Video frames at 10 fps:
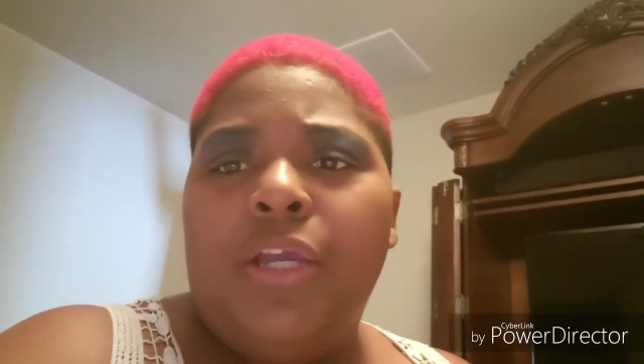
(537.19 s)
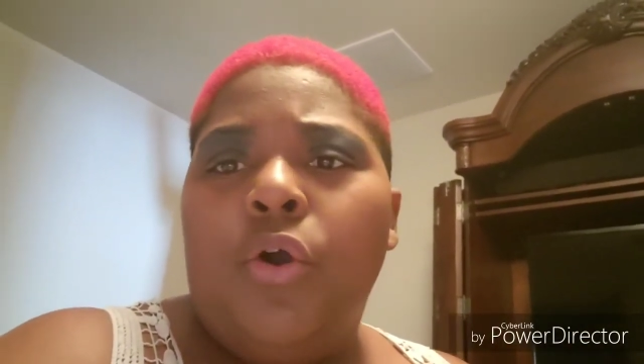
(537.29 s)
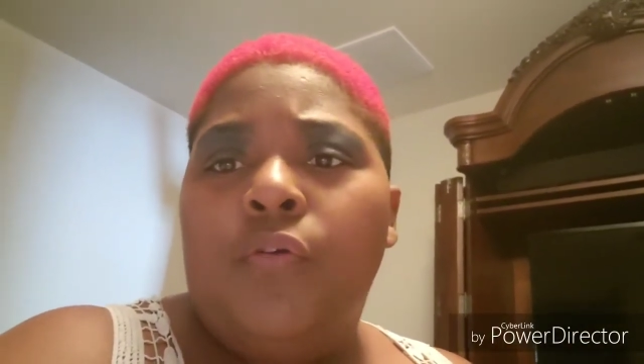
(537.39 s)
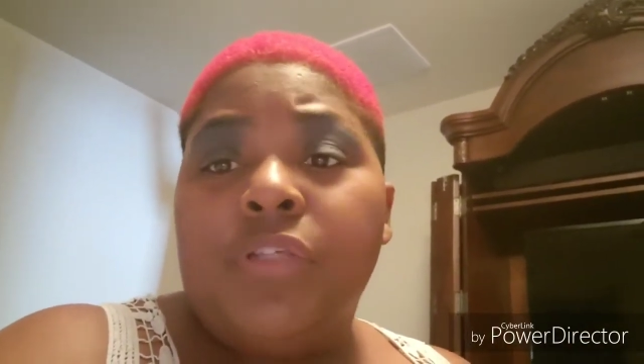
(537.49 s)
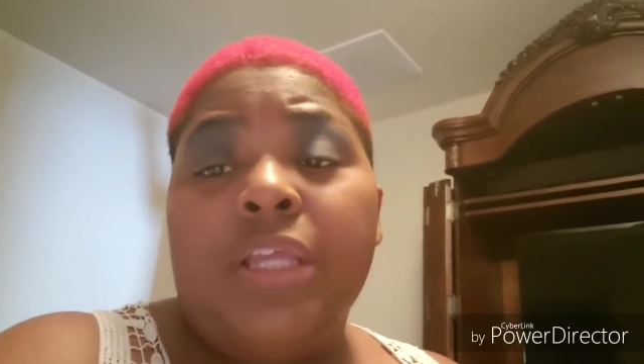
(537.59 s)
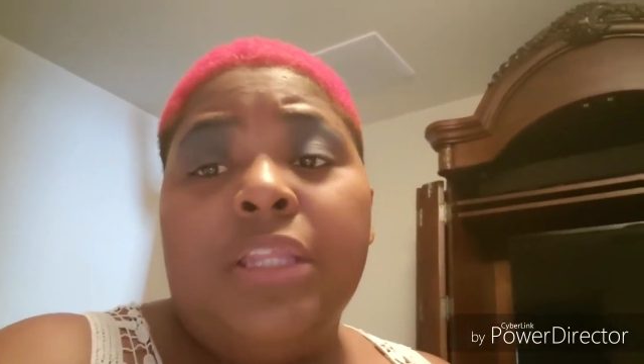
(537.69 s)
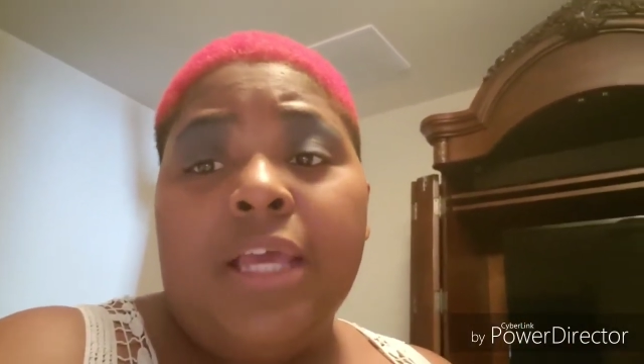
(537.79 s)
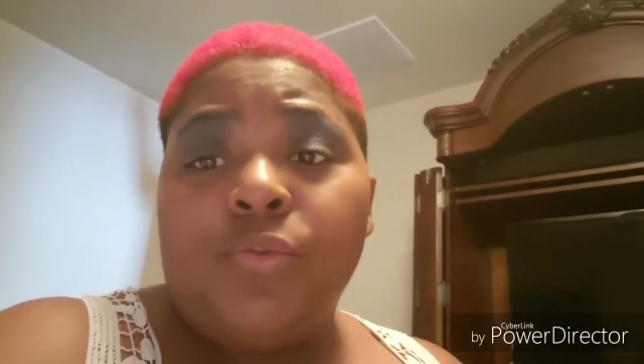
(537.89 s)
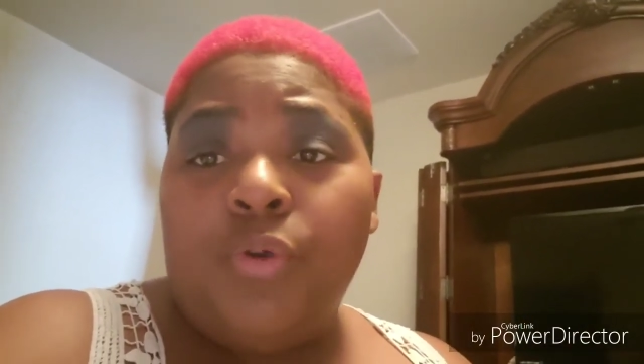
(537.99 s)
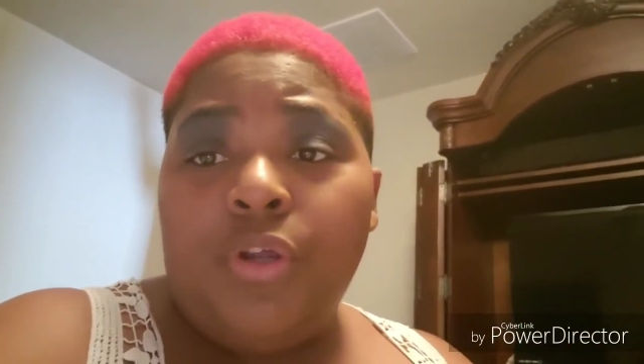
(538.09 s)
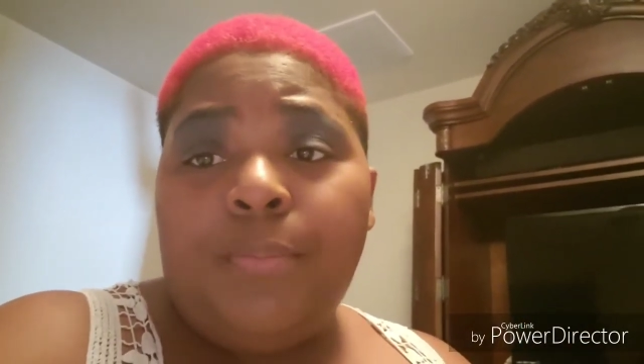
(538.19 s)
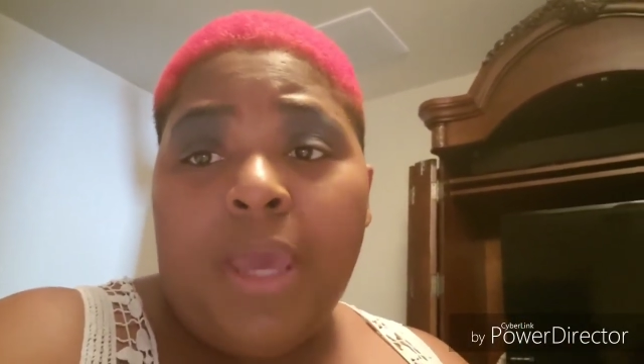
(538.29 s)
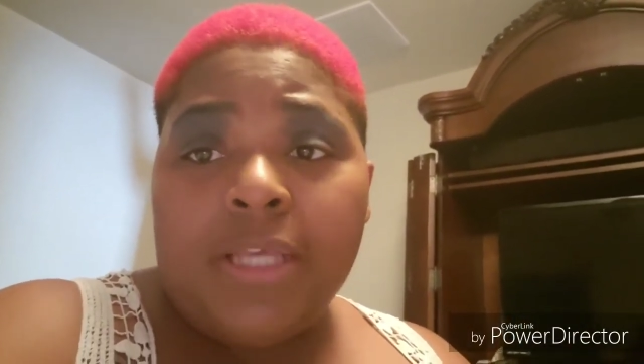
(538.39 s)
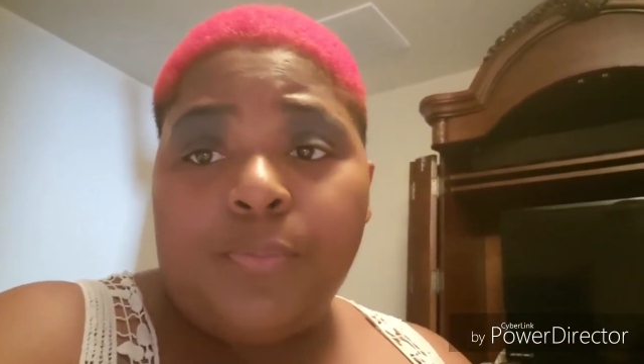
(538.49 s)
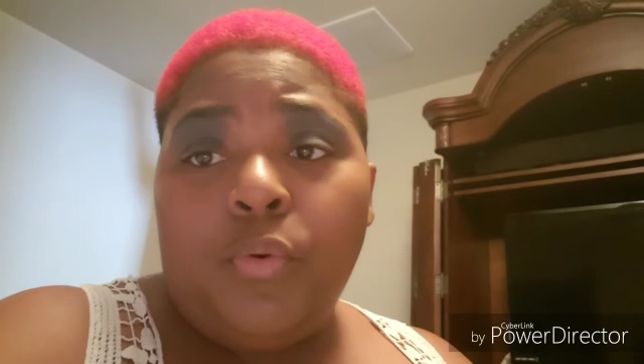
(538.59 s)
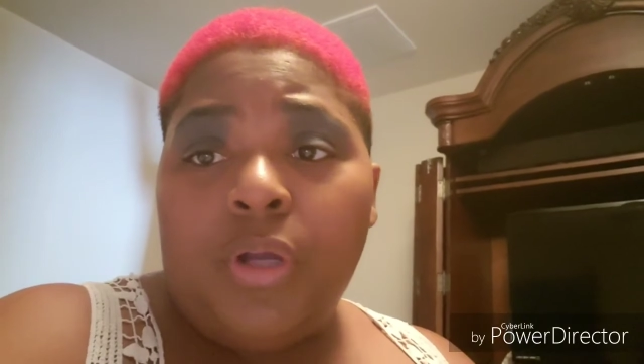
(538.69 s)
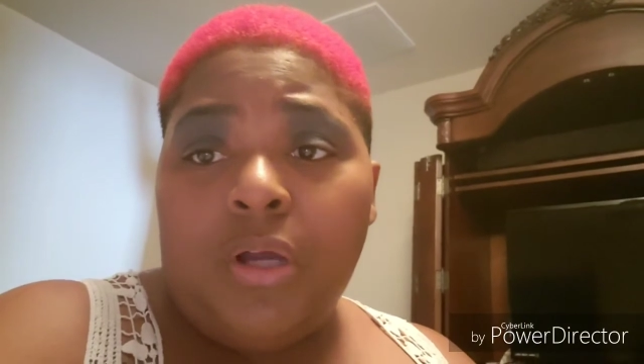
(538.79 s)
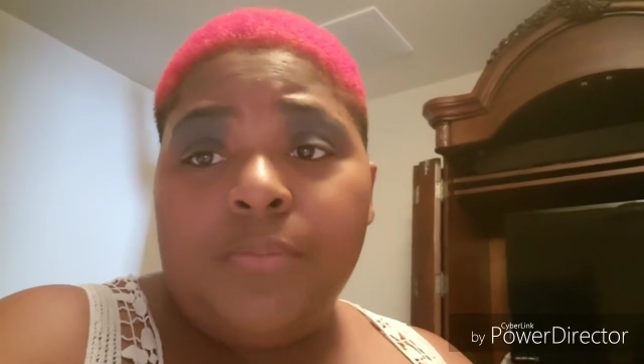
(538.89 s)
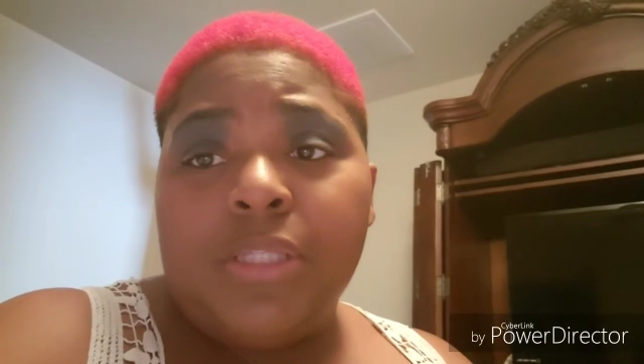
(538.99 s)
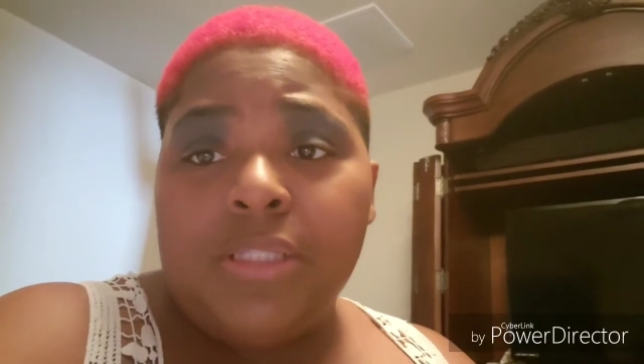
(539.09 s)
and and that's where your passport
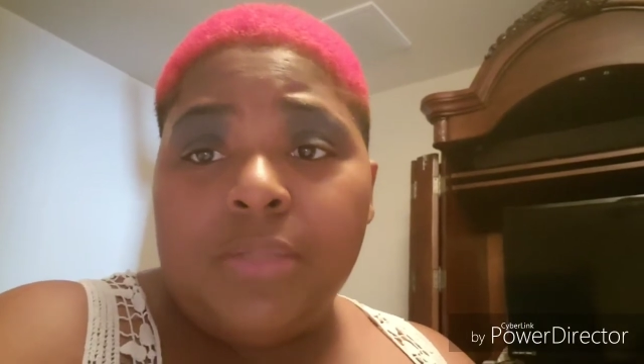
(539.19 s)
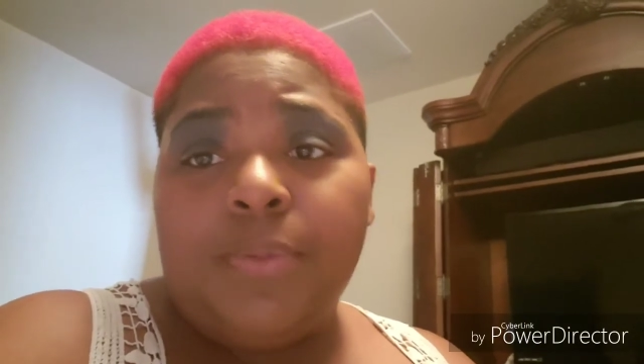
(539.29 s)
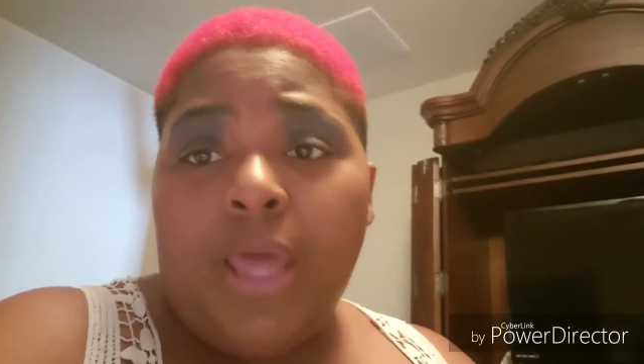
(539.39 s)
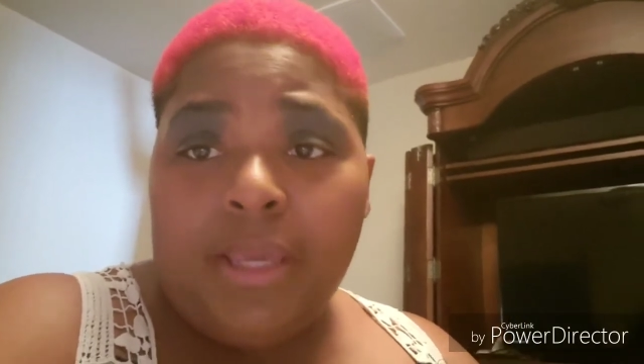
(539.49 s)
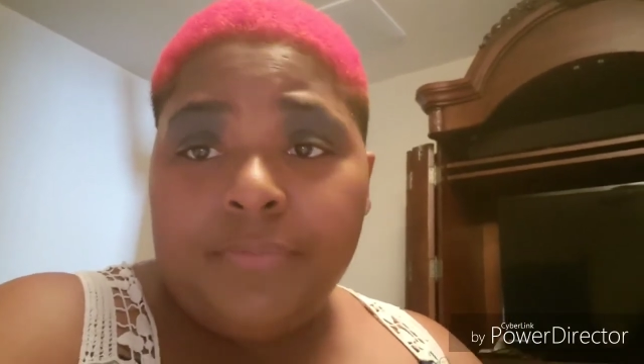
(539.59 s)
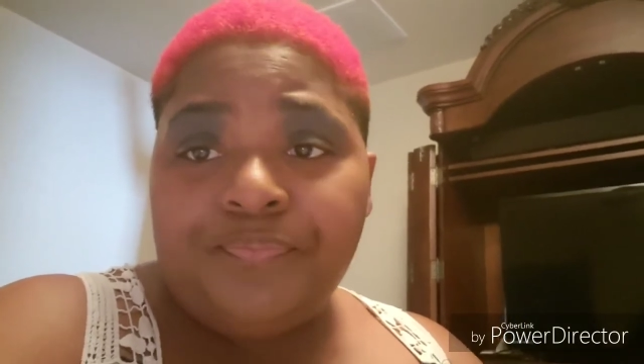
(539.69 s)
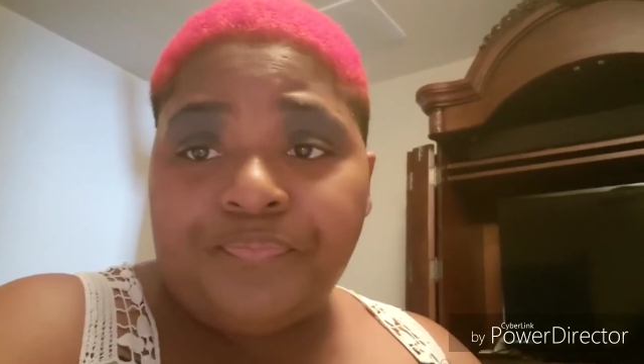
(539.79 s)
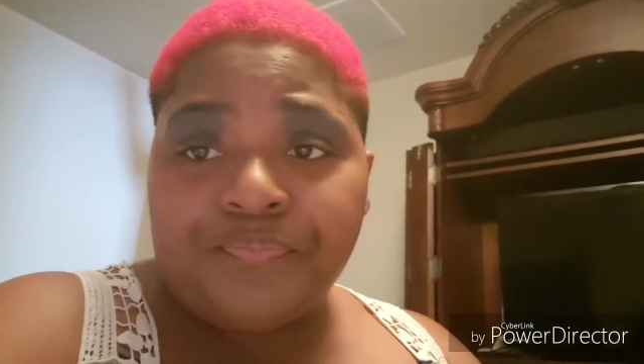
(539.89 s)
comes into play.